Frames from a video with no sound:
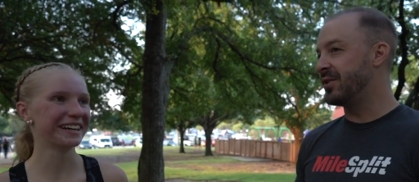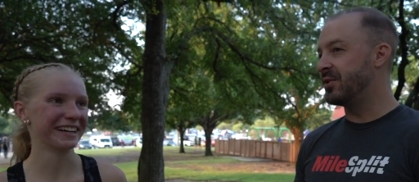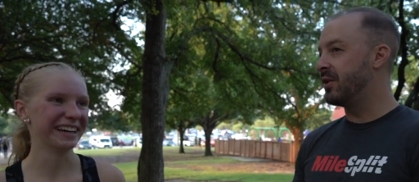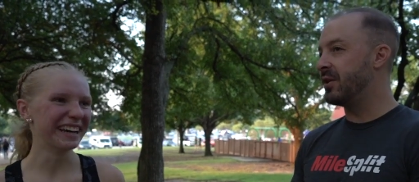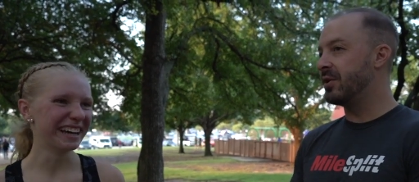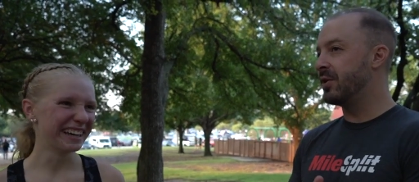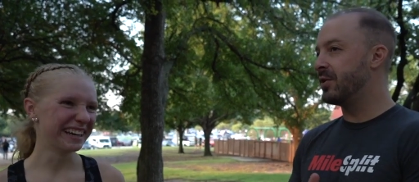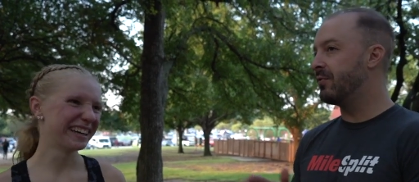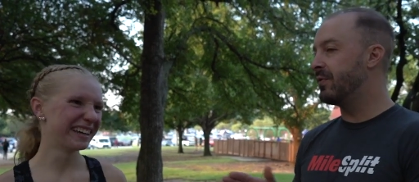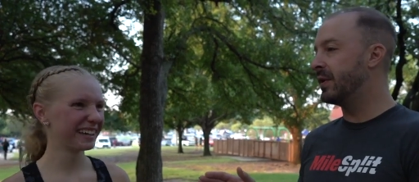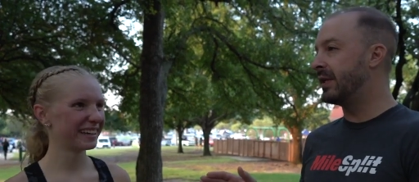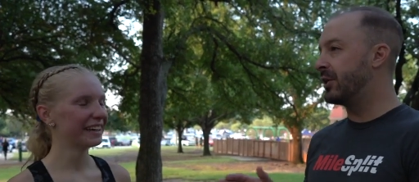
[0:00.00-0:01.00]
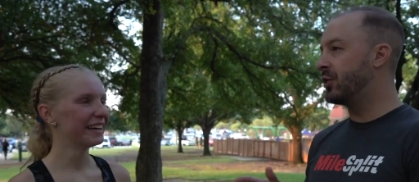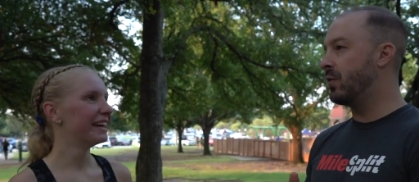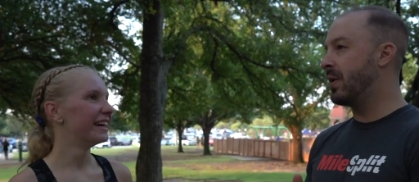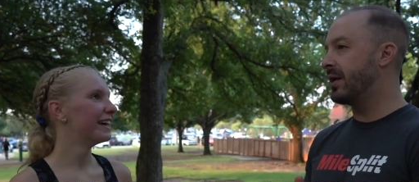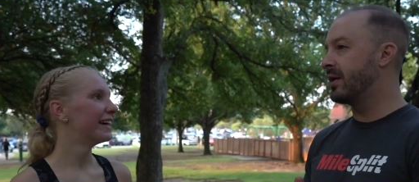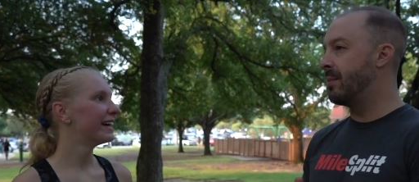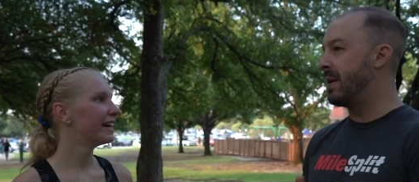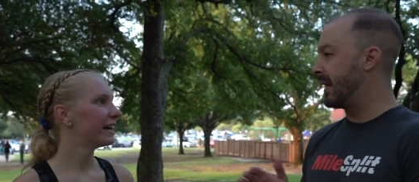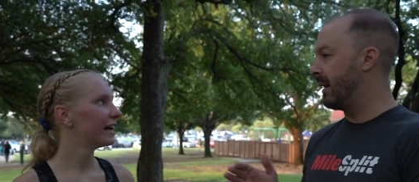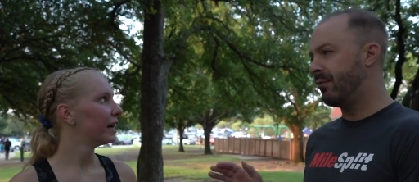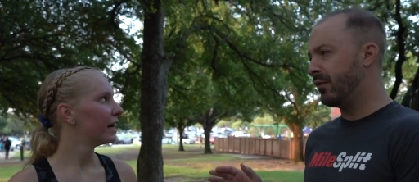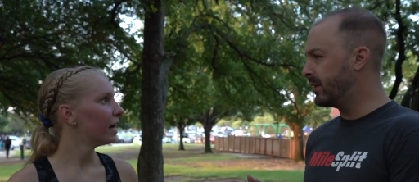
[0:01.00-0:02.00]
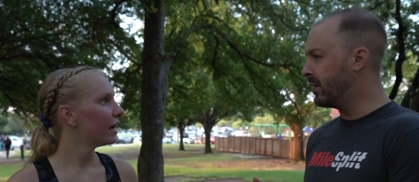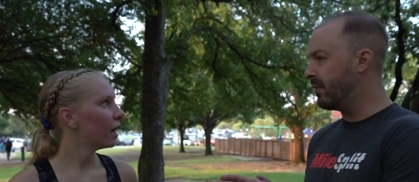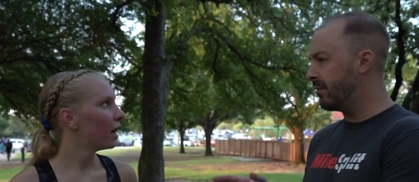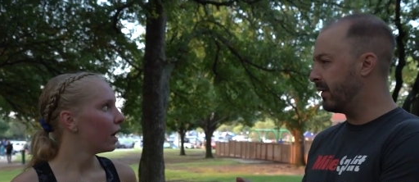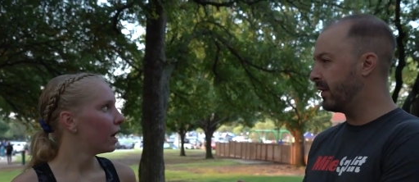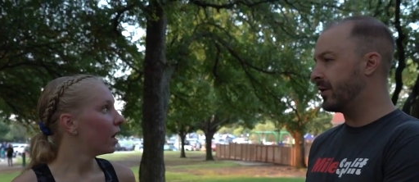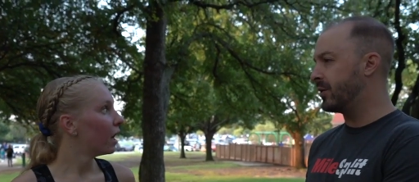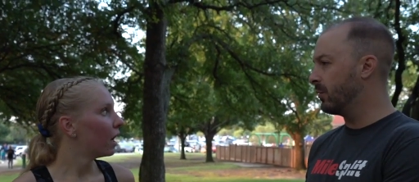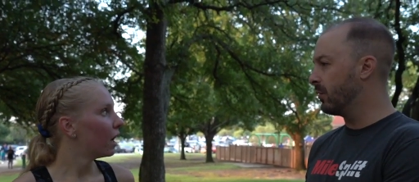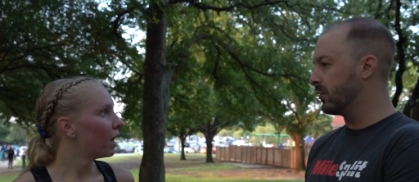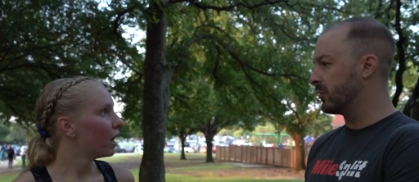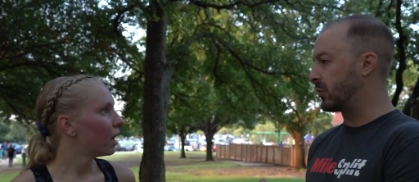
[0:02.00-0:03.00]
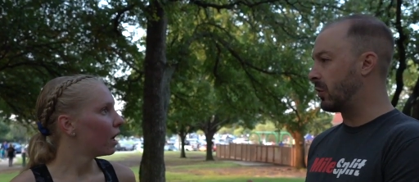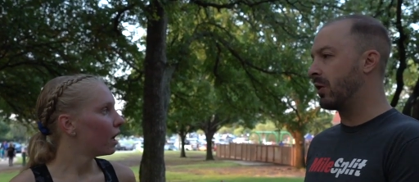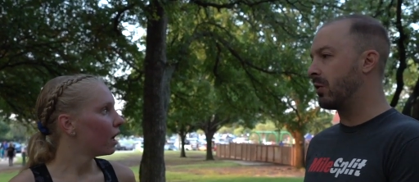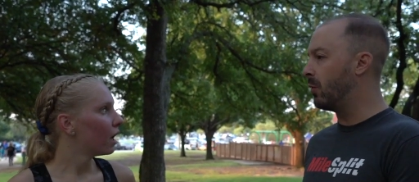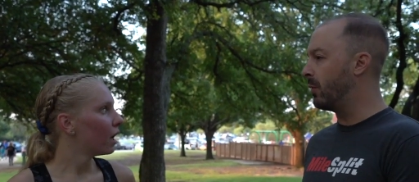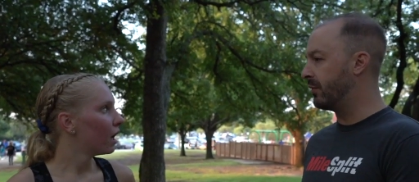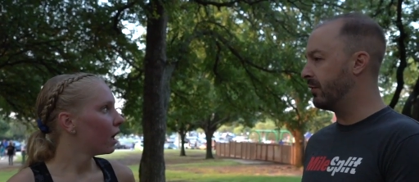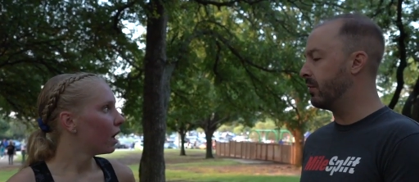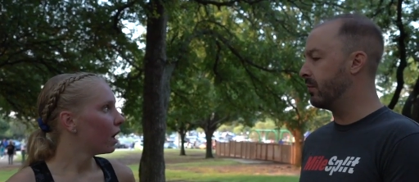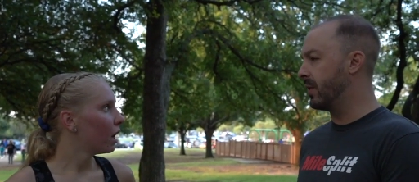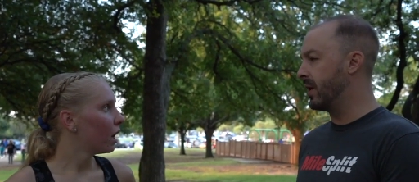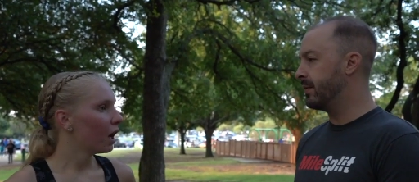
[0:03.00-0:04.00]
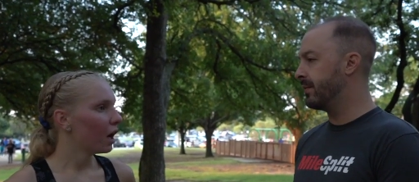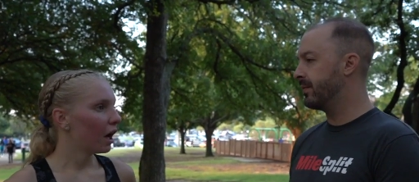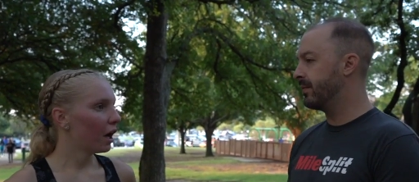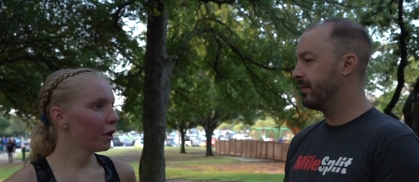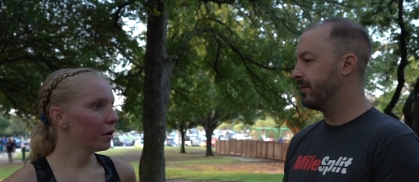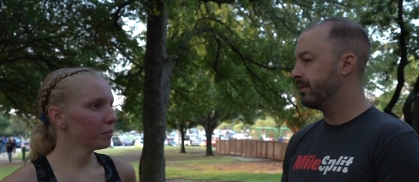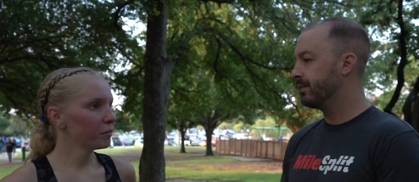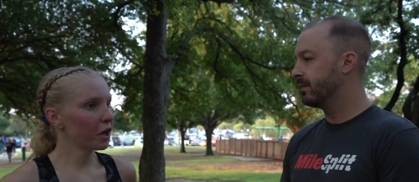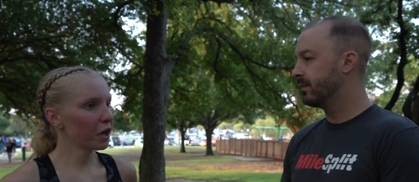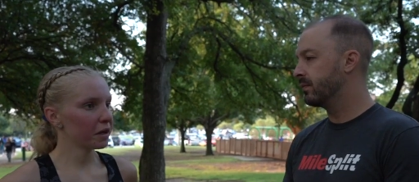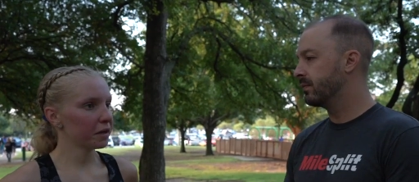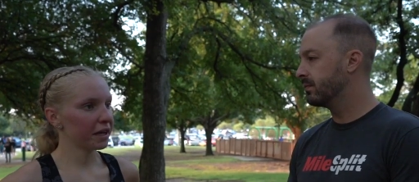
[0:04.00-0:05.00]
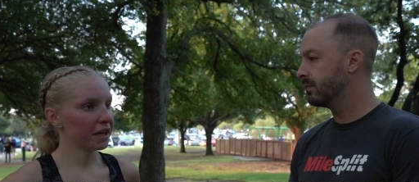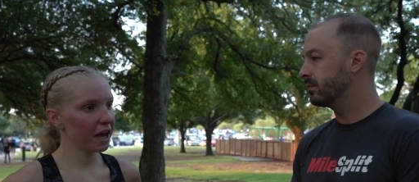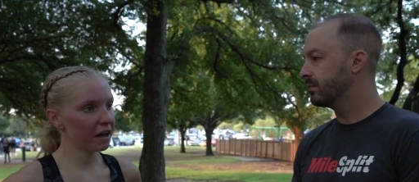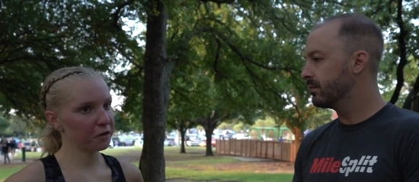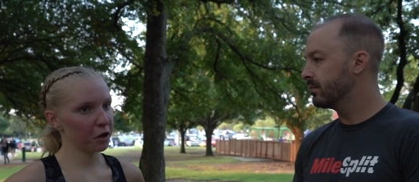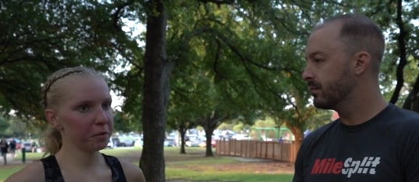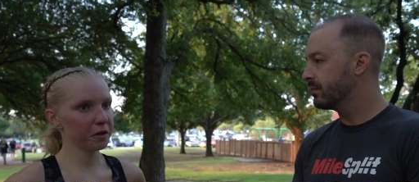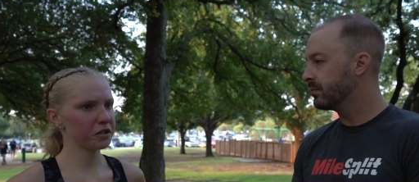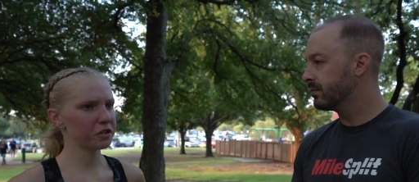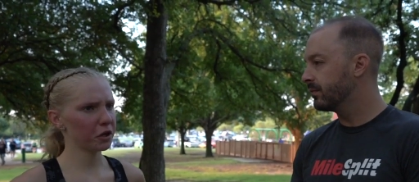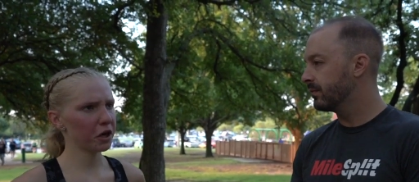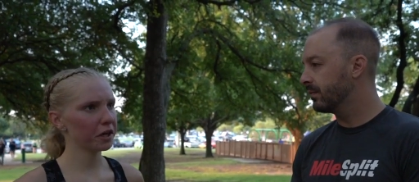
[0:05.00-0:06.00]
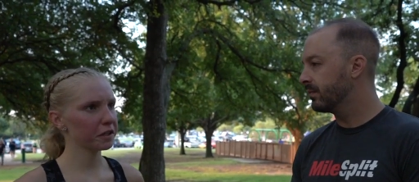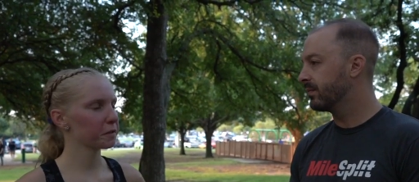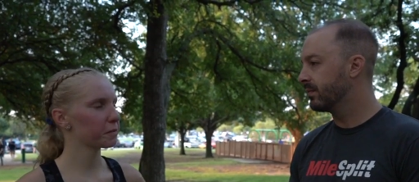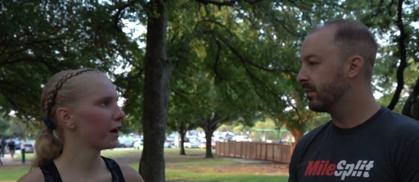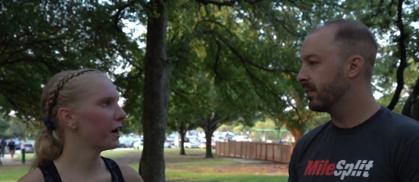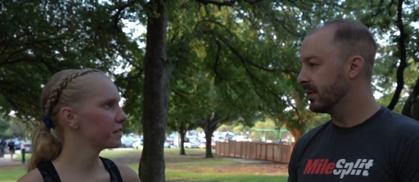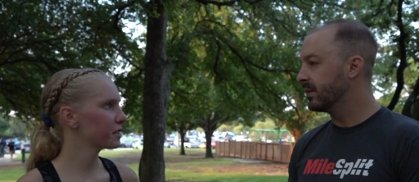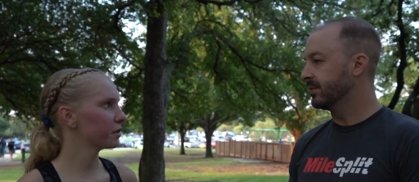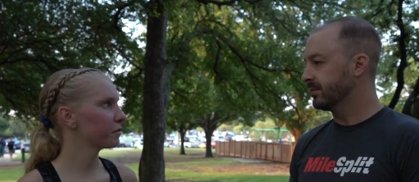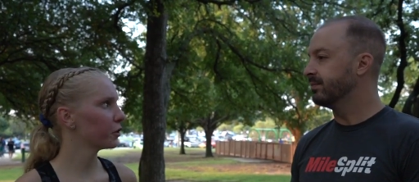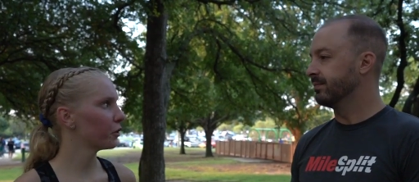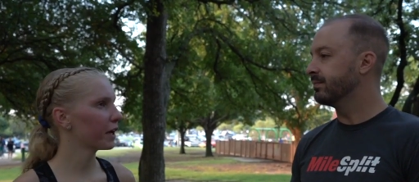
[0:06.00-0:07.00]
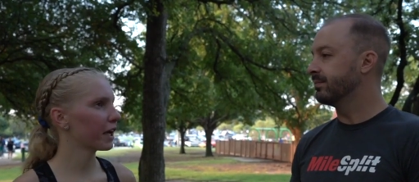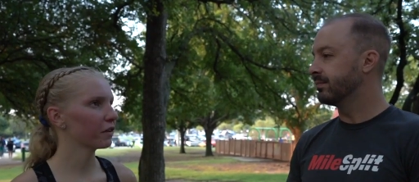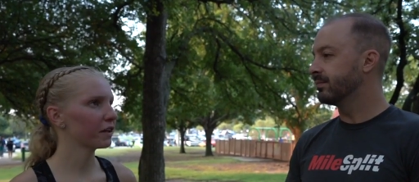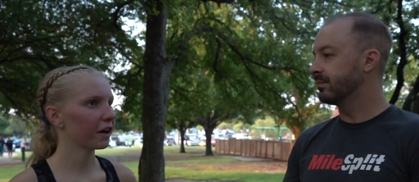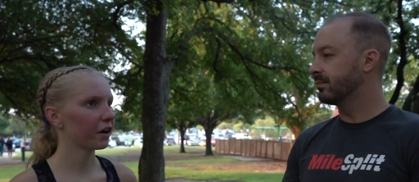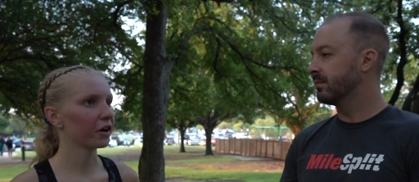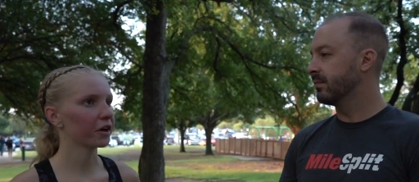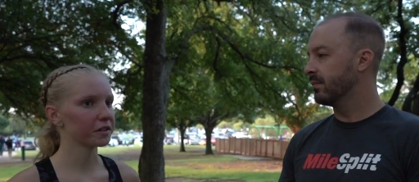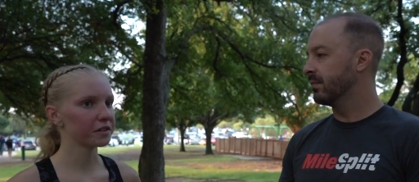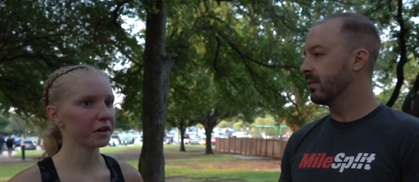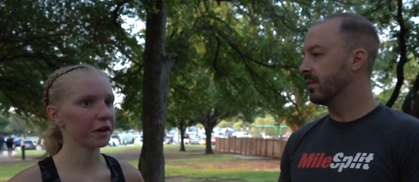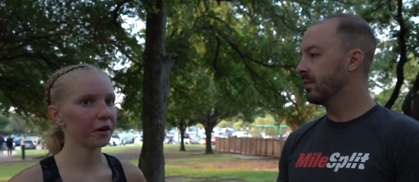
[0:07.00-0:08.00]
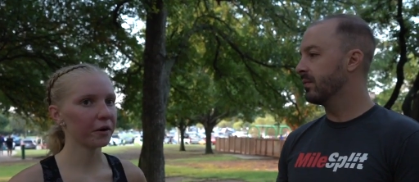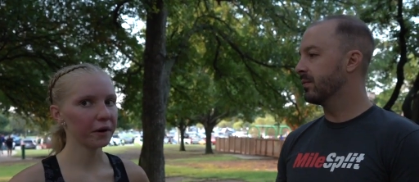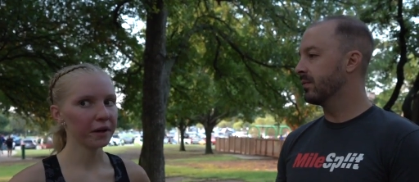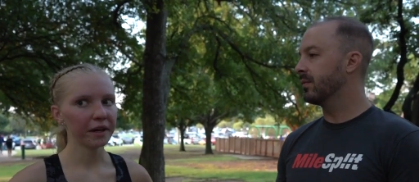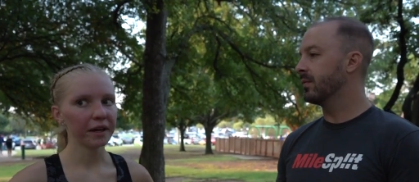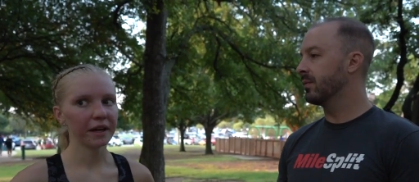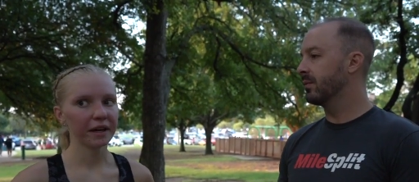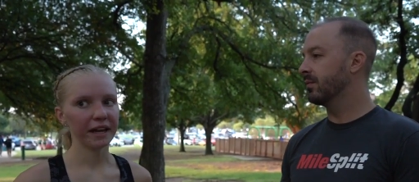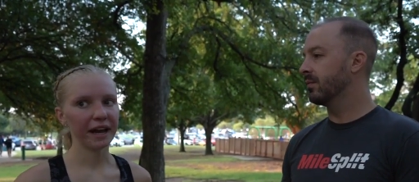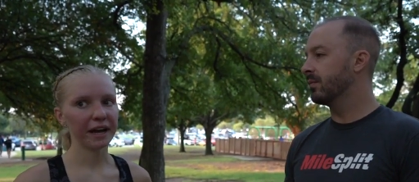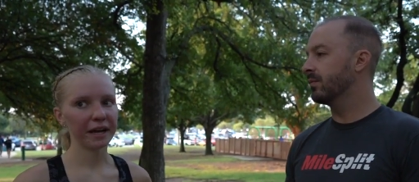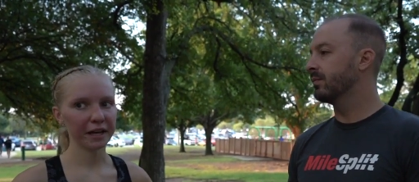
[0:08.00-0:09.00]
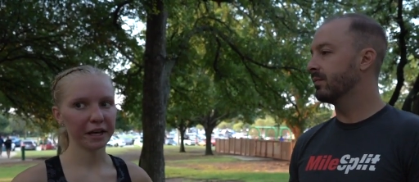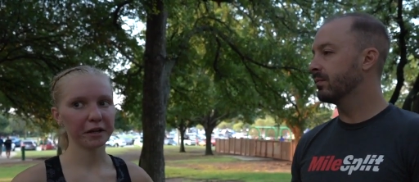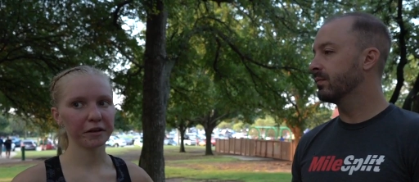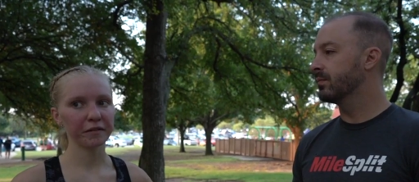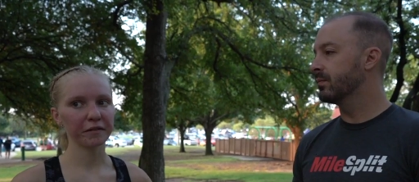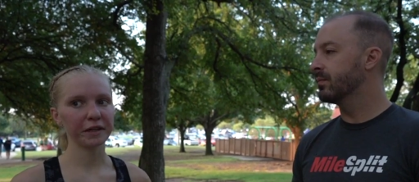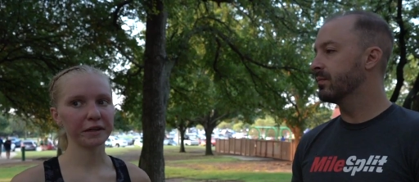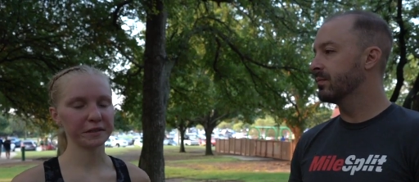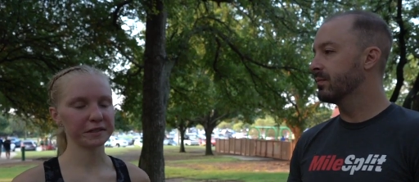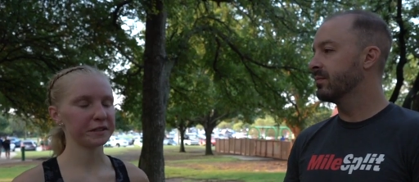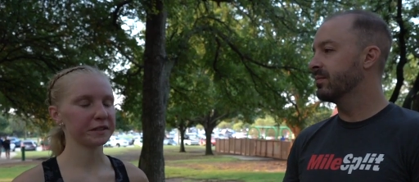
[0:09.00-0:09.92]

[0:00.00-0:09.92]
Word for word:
Speaker 1: did
Speaker 2: you did you feel like you had to make up for it though? It felt like you were strong the whole way through, right?
Speaker 1: Um, not. Yeah, I felt pretty strong, surprisingly, for going out that hard. So yeah, it kind of it was an